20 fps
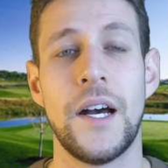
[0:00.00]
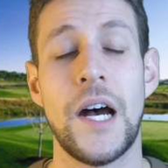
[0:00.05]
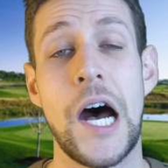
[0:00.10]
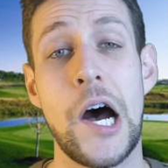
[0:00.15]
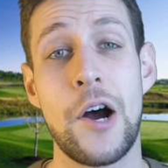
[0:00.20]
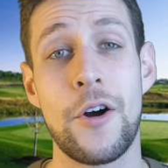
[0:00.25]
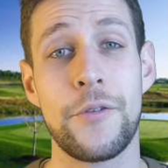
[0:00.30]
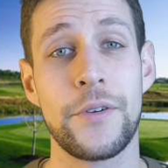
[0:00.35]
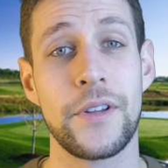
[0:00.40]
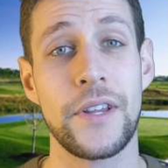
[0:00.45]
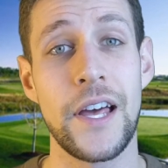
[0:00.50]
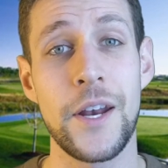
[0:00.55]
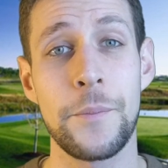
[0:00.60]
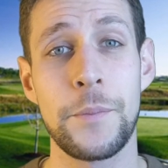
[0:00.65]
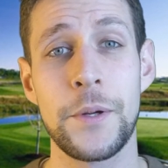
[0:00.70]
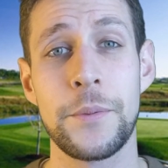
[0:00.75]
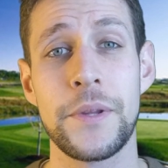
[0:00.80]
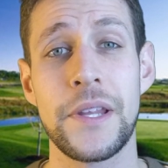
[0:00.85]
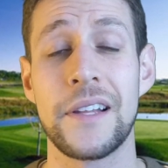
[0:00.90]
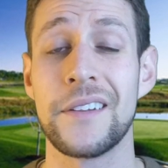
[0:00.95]
However, a lot of
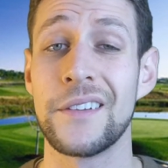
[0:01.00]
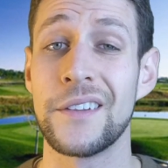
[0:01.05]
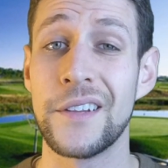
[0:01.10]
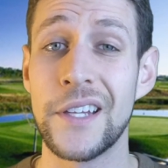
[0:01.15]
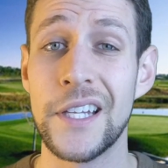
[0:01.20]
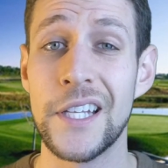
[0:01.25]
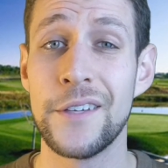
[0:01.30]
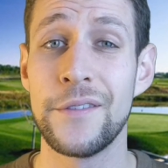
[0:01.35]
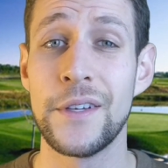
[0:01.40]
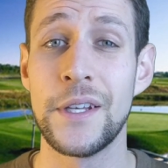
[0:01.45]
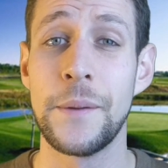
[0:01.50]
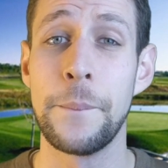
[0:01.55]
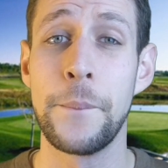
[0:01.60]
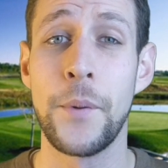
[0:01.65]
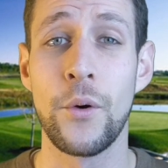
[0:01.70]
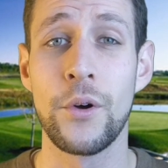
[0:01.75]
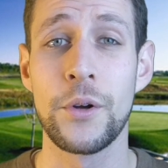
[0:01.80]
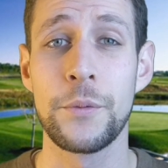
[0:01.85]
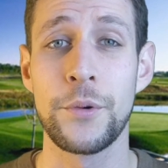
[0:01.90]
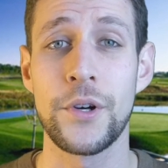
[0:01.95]
people that live in
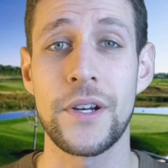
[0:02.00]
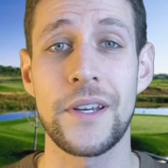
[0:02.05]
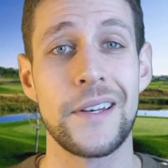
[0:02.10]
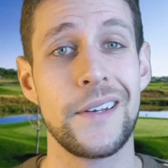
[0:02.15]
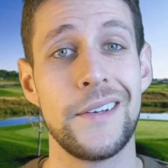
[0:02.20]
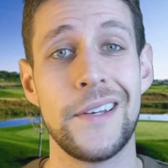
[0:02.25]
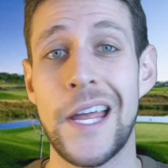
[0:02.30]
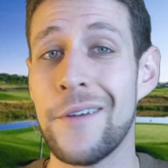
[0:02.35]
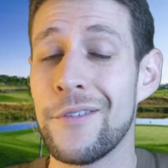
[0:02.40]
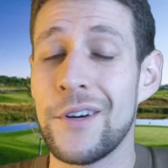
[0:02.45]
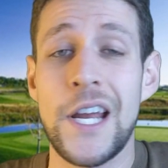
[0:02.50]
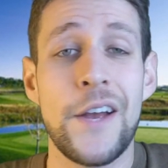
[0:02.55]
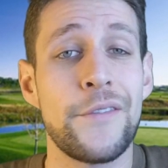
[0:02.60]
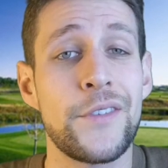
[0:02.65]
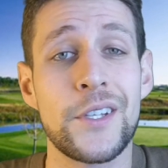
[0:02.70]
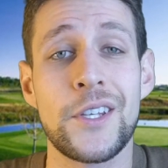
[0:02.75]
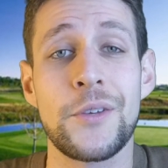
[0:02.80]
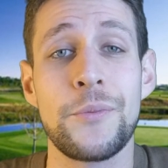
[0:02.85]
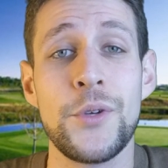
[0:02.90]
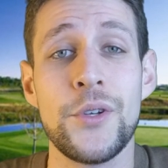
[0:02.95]
Bolingbrook never
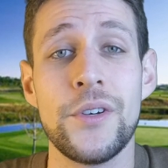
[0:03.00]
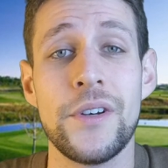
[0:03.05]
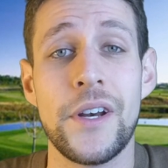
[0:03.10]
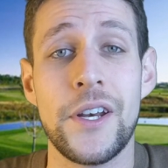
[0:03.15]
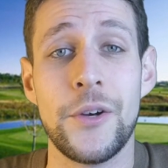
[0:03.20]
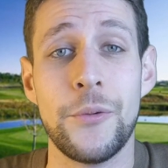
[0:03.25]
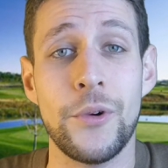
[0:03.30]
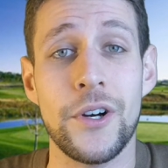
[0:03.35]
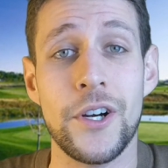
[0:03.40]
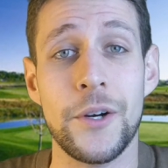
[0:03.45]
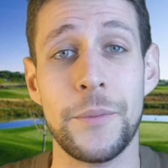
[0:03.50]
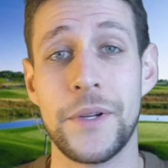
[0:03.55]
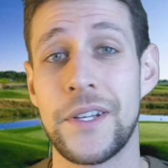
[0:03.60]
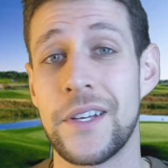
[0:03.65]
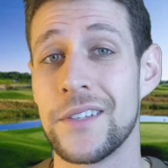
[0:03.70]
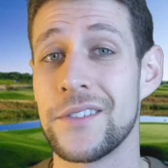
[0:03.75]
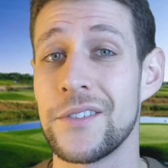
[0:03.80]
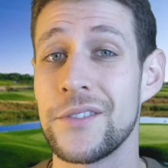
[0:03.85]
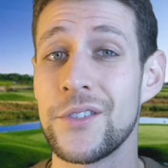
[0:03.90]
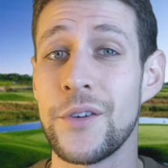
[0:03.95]
have to commute anywhere
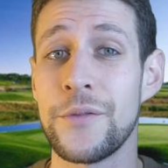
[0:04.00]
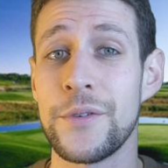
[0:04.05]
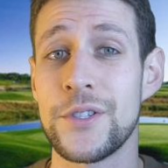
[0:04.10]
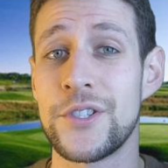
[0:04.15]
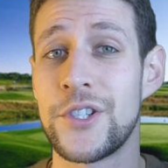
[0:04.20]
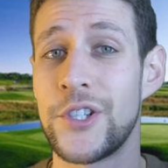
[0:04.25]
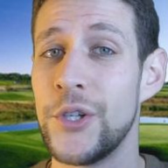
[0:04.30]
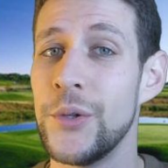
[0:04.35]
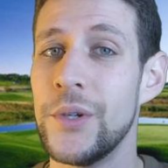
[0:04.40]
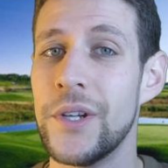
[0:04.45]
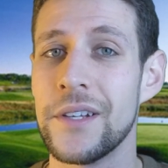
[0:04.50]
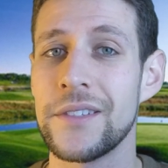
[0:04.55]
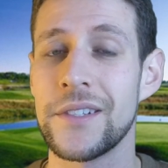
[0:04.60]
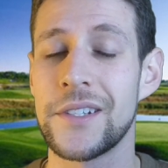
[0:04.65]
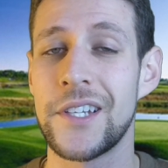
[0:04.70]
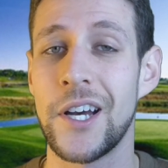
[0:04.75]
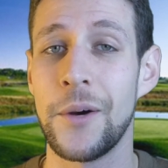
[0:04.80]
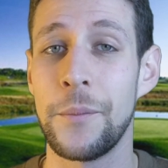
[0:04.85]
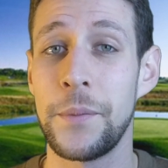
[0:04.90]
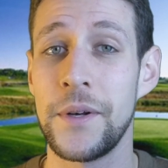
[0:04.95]
because there's over 24
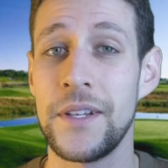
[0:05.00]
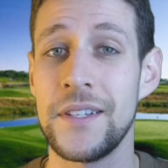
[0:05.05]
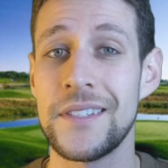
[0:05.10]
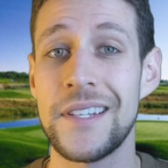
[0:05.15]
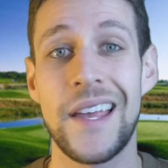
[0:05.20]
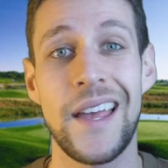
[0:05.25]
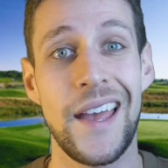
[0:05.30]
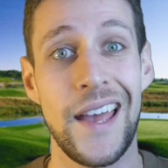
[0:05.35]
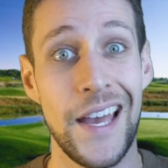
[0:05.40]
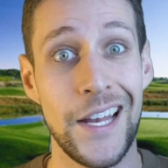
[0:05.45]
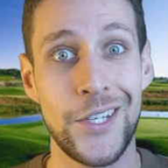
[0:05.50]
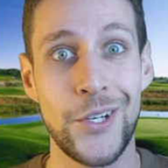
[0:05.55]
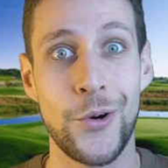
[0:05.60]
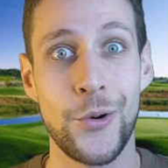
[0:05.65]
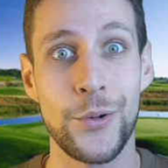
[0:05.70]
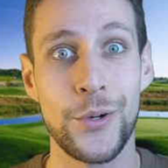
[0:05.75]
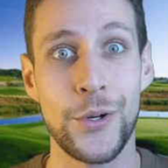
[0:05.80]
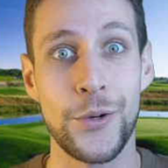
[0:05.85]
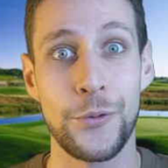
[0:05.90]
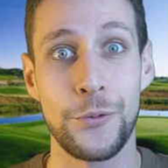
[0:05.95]
companies
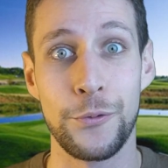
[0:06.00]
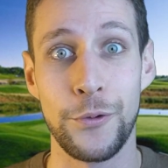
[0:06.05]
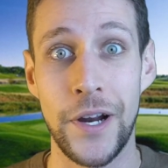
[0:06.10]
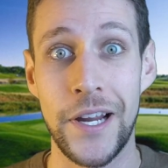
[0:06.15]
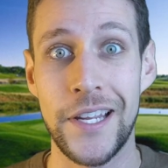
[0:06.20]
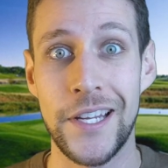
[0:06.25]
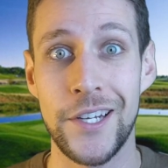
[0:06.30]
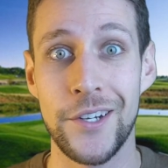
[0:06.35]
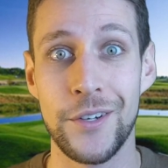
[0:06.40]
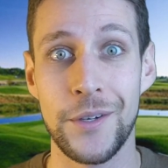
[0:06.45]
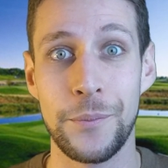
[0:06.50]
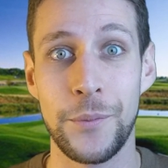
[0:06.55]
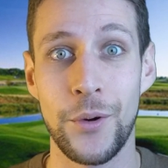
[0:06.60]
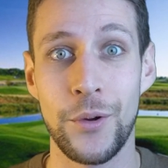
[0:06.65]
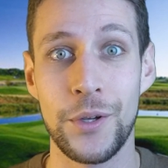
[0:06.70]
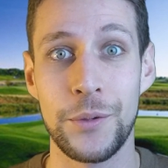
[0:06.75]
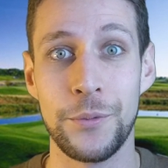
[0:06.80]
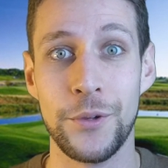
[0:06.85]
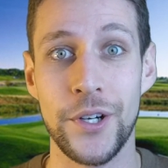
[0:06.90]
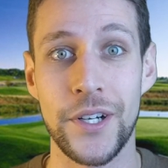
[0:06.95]
headquartered right here in
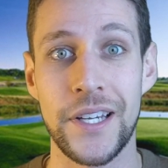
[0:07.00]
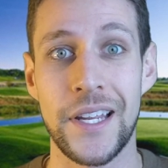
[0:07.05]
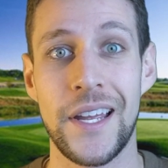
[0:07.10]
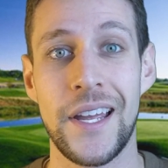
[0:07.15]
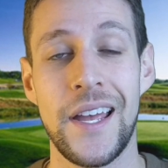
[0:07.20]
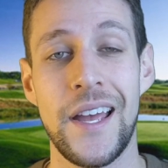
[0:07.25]
Bolingbrook.